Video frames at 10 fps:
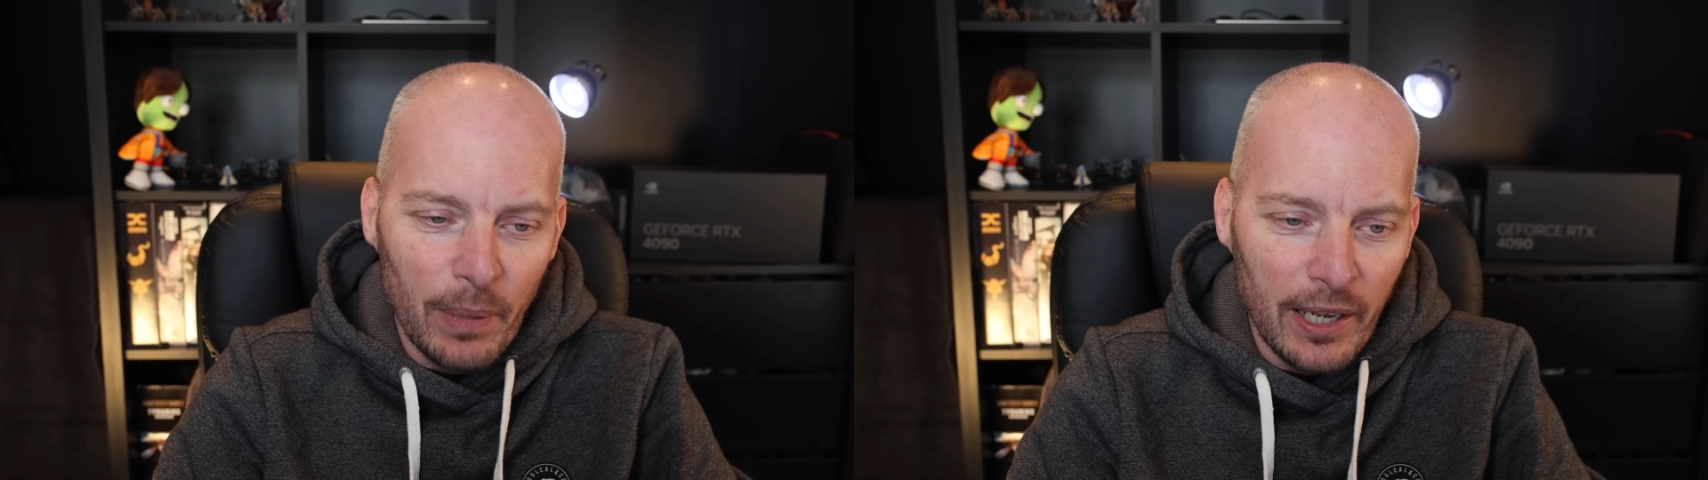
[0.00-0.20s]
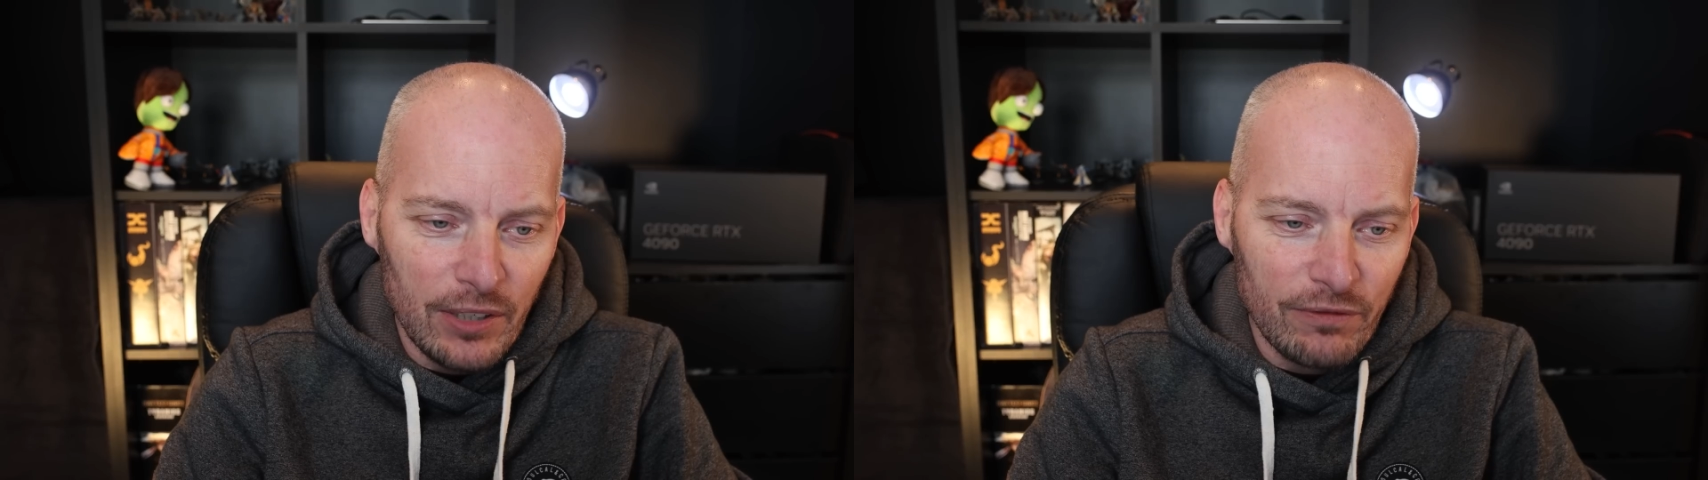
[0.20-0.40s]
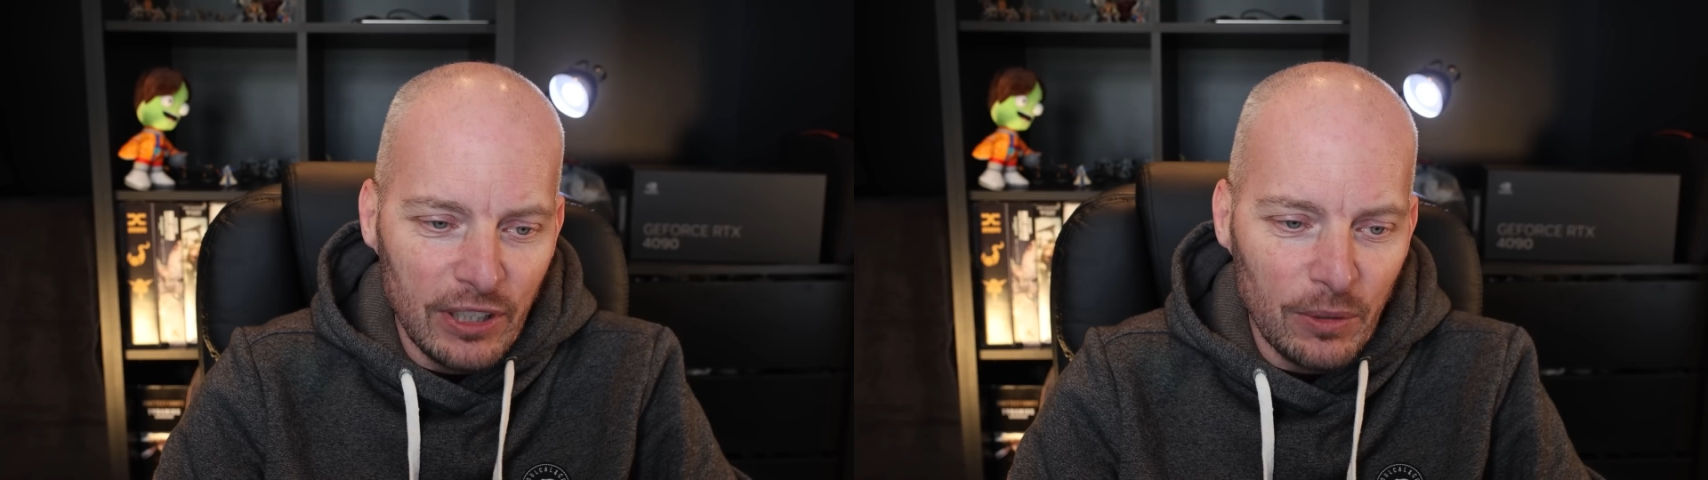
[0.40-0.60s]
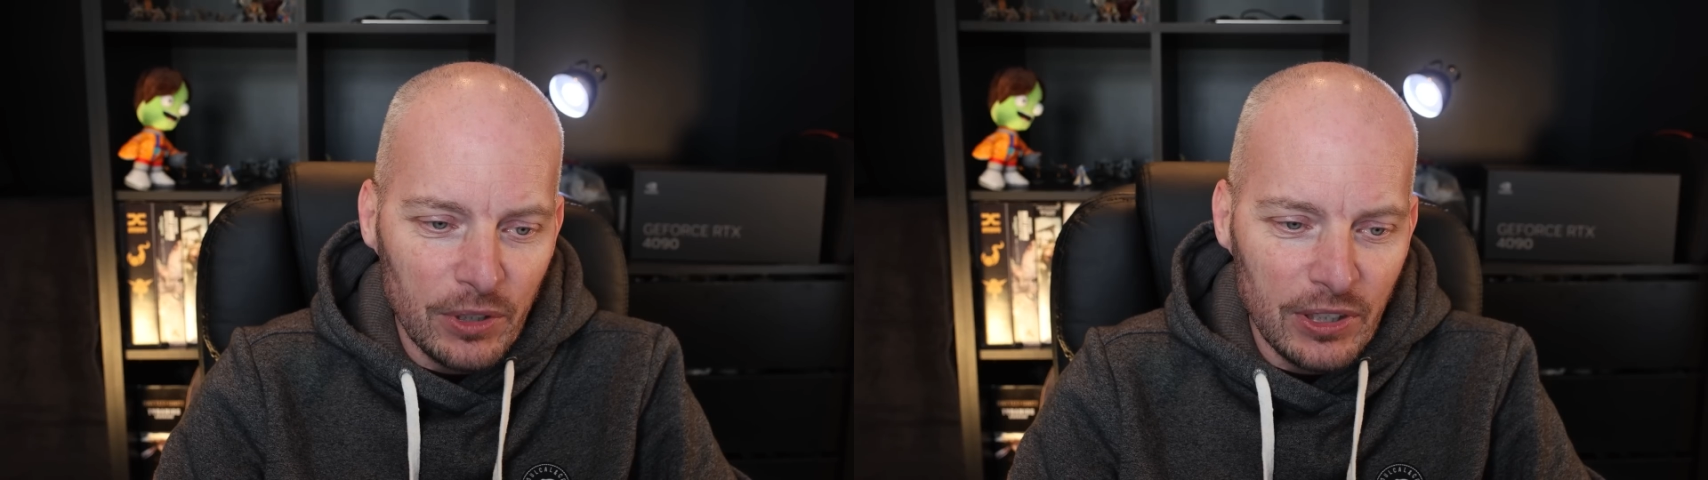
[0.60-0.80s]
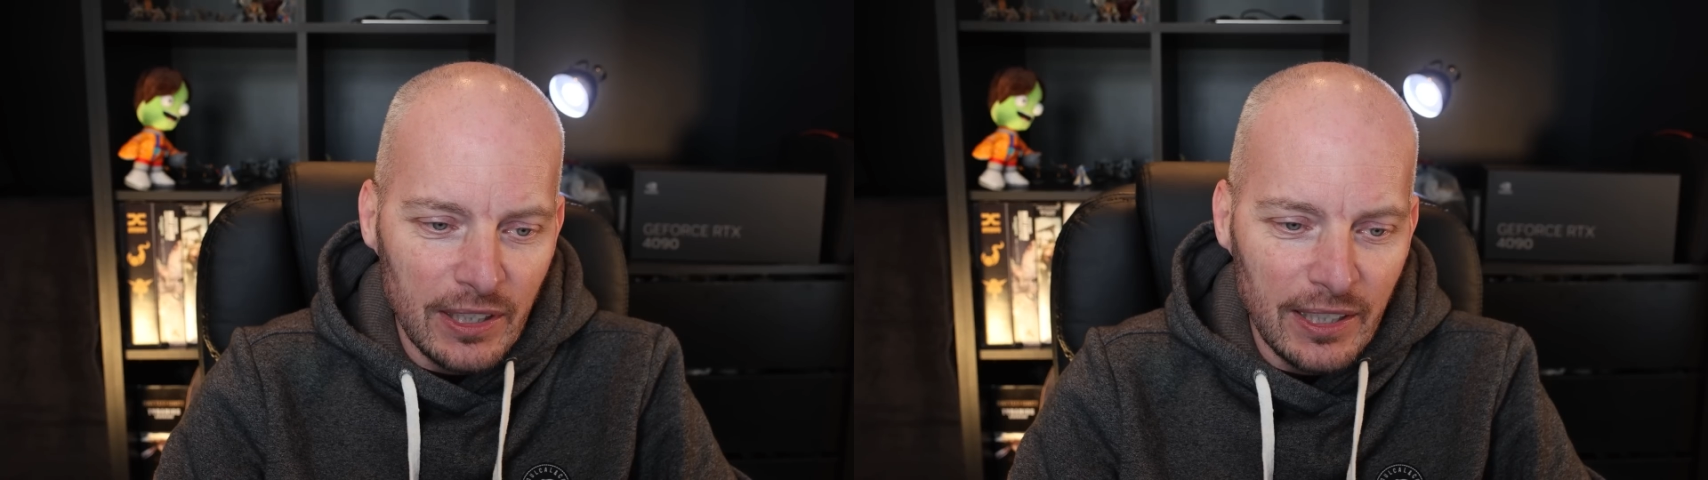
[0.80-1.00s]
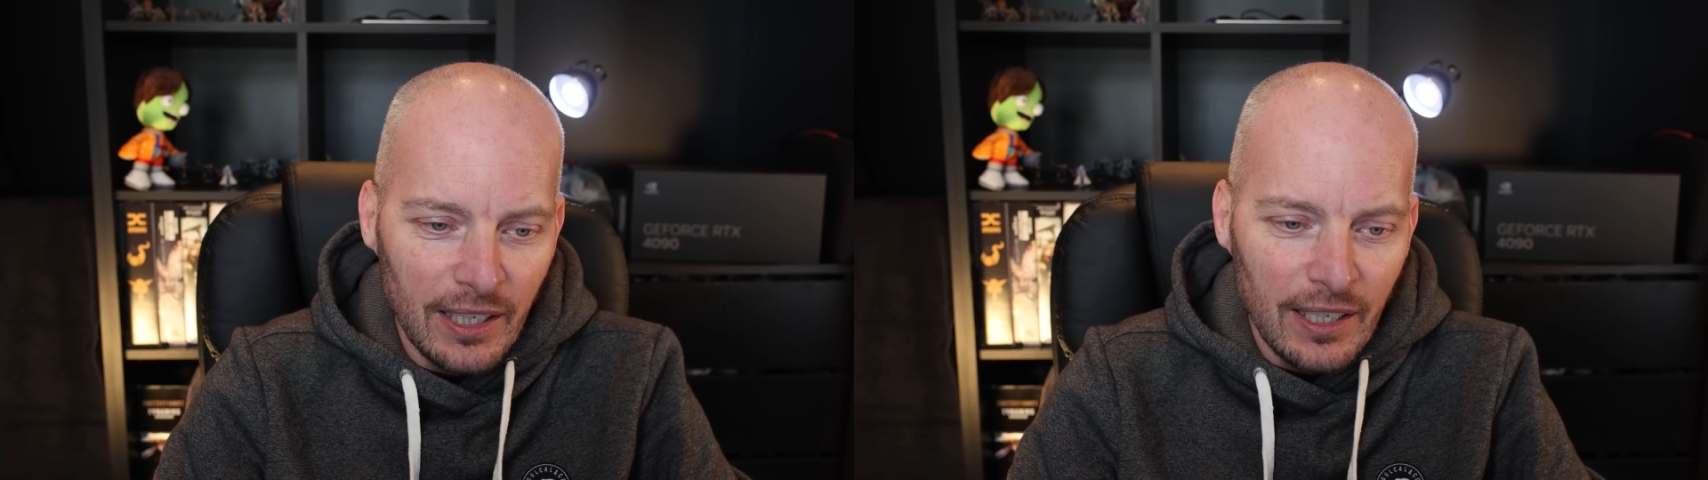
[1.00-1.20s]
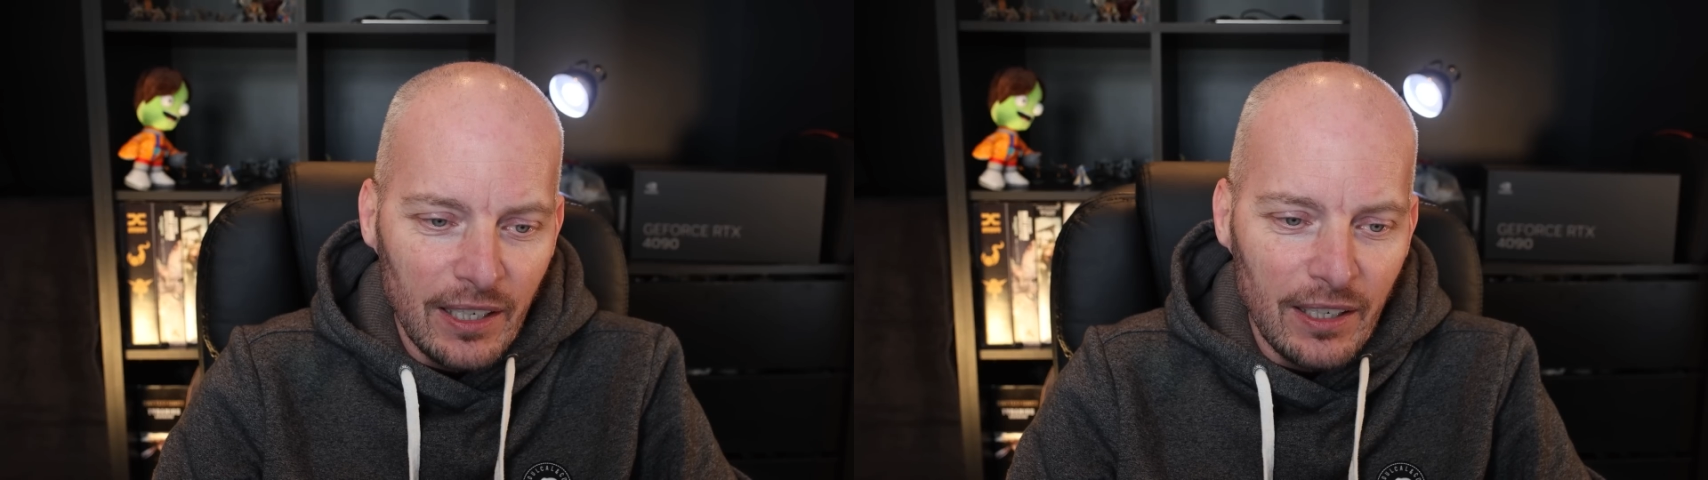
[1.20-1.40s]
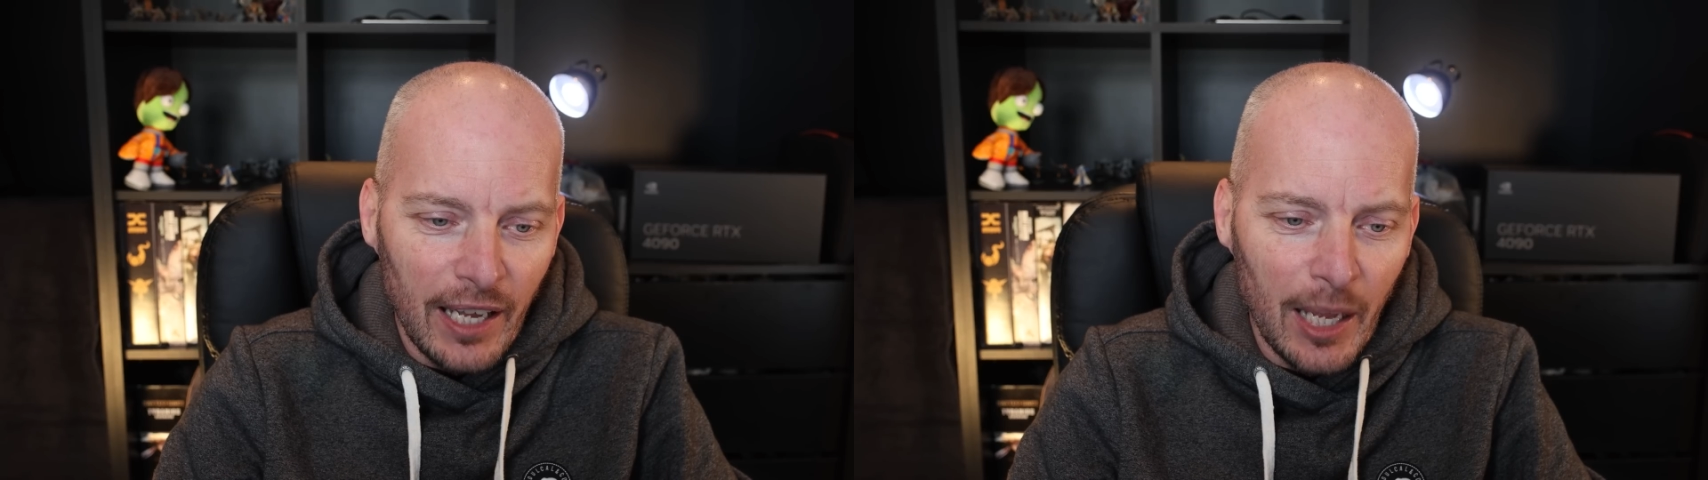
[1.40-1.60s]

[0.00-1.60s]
the patch frequency uh,